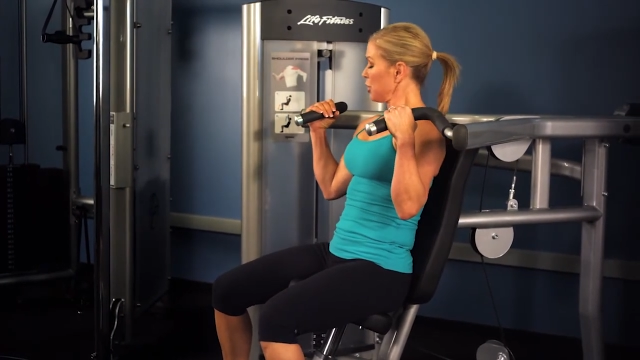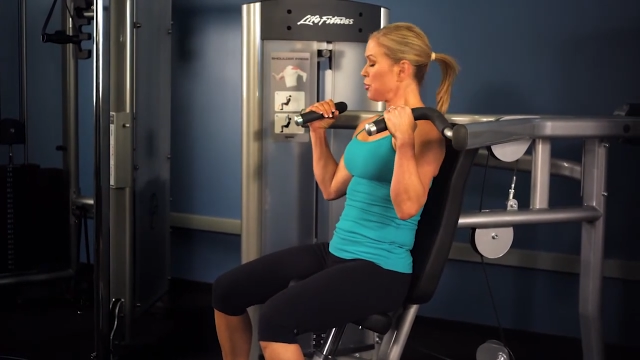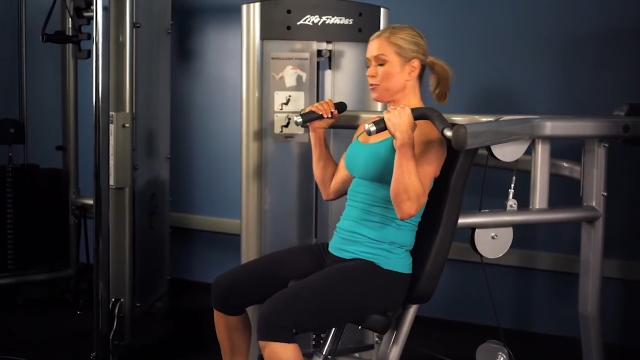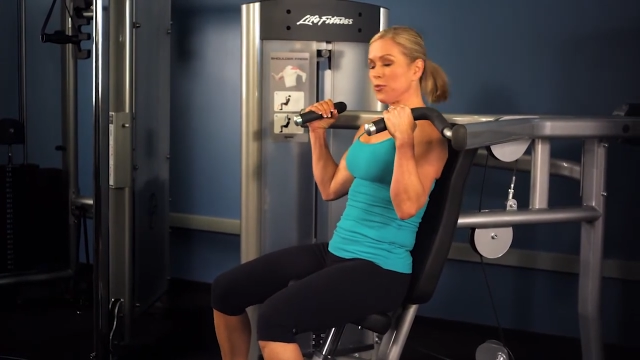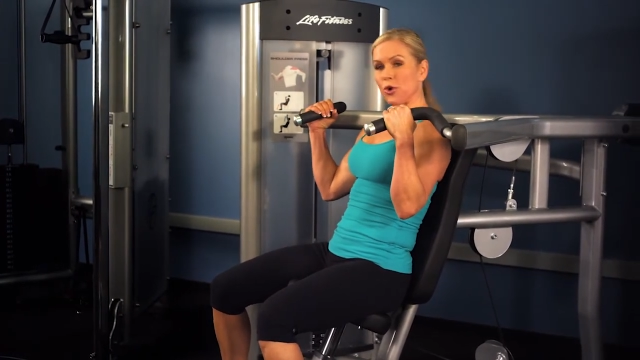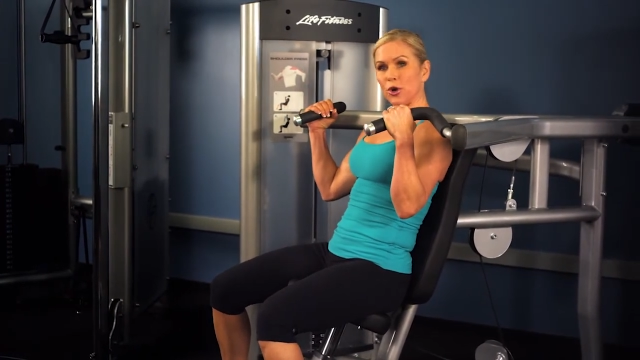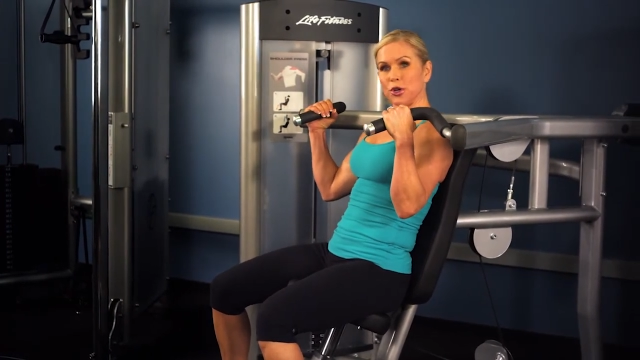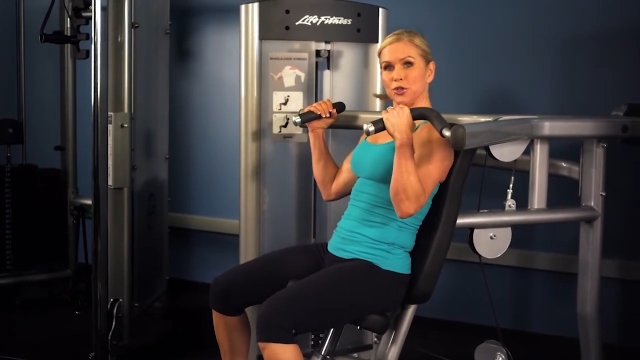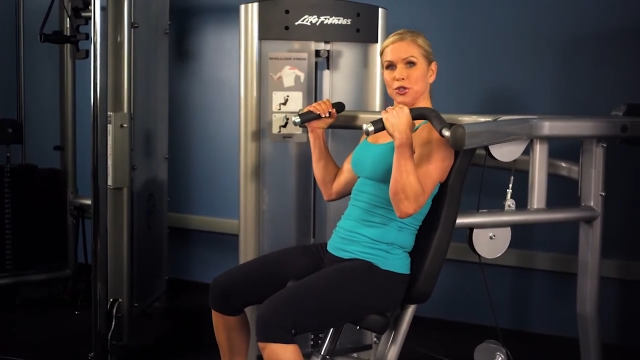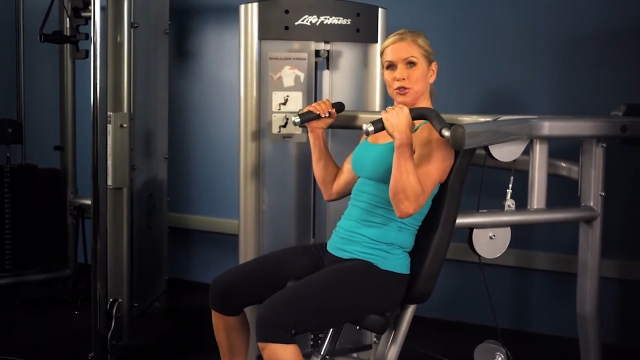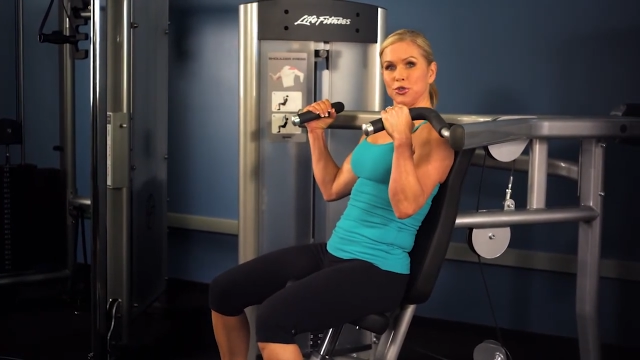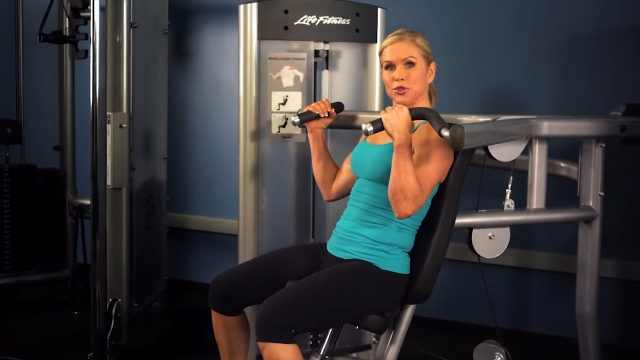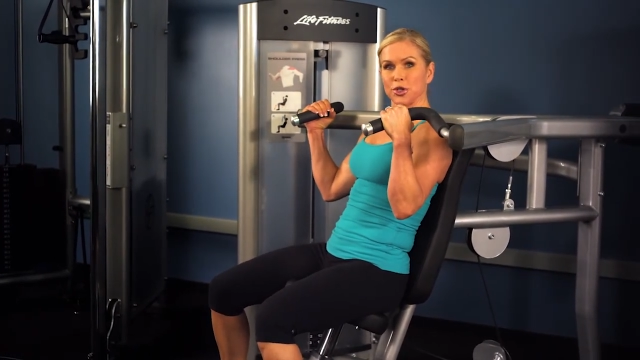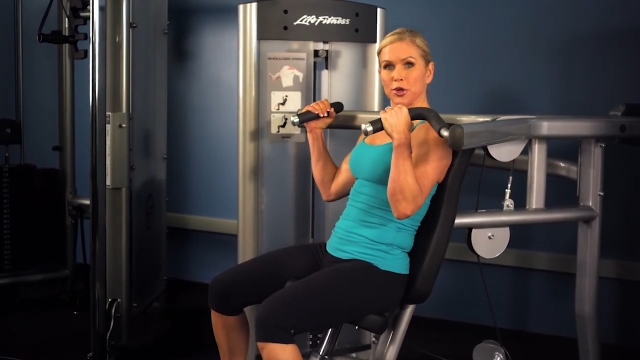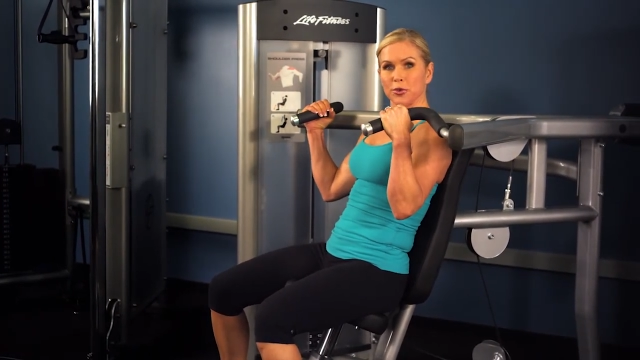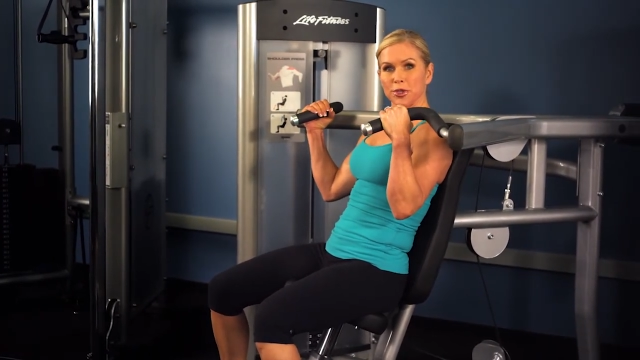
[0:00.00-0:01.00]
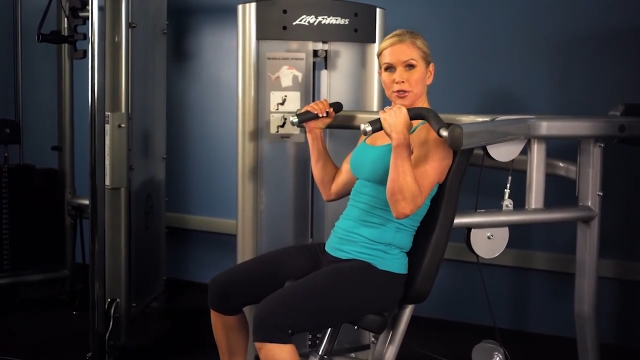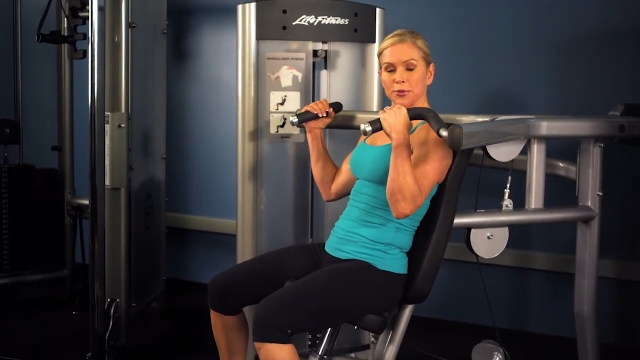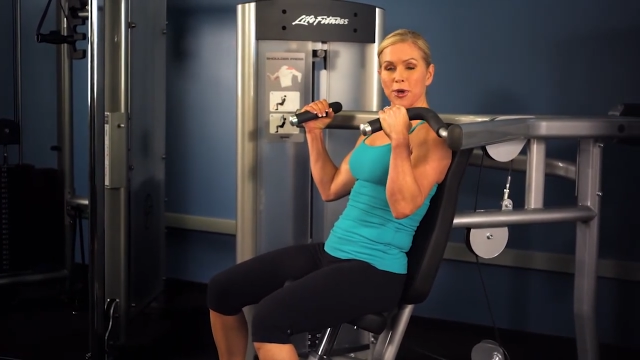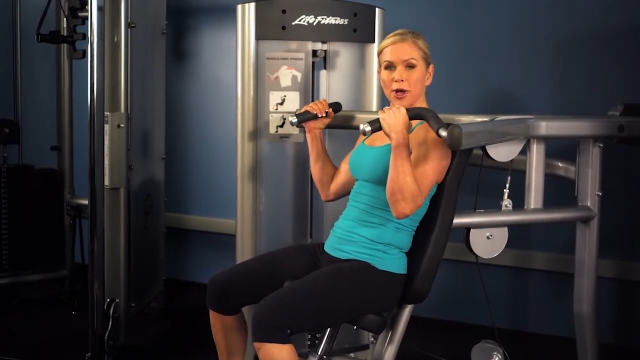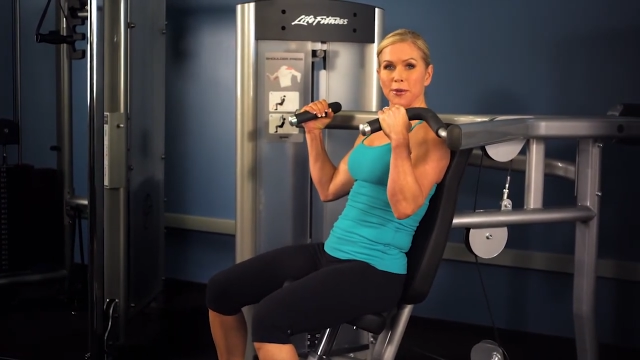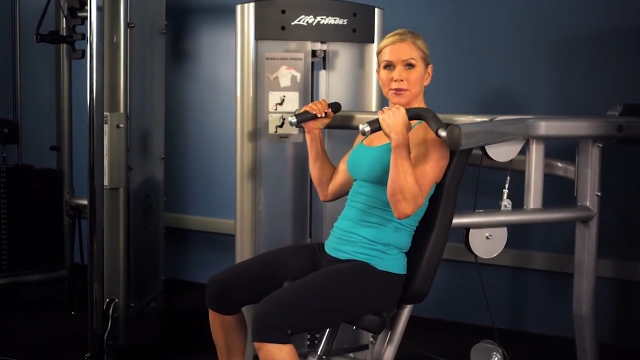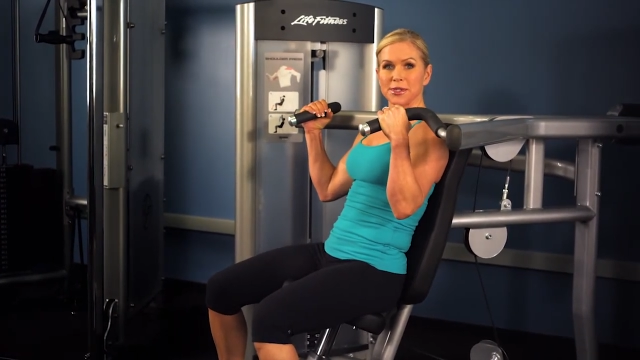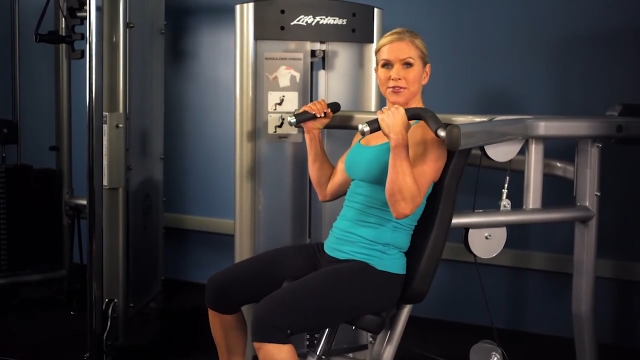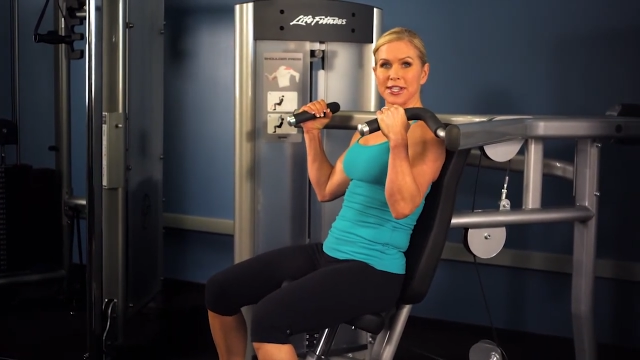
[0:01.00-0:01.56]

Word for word: more neutral with your palms